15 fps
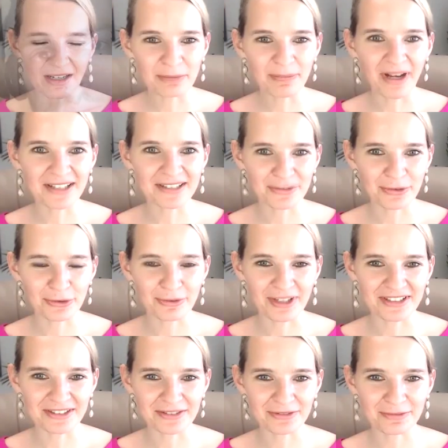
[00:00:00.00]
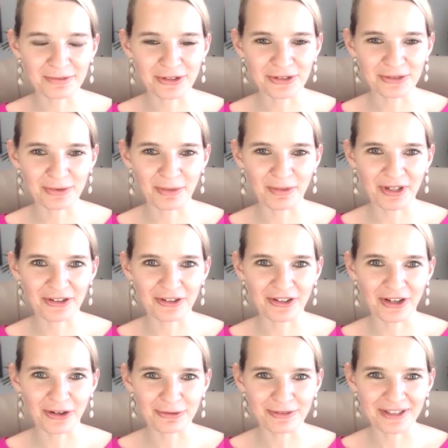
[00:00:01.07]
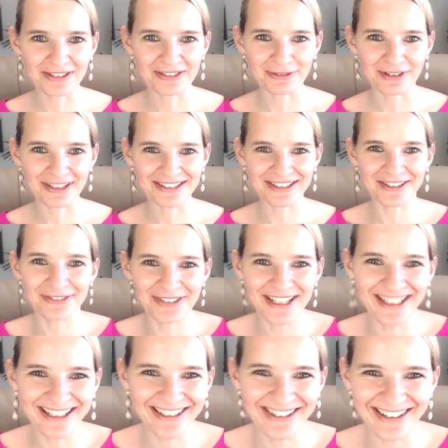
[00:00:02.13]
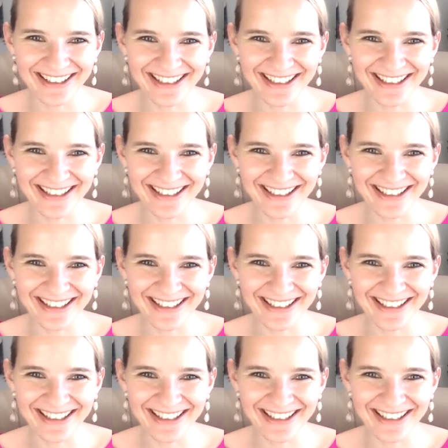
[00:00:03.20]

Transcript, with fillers: passive aggressive, because women are not outright aggressive, you know?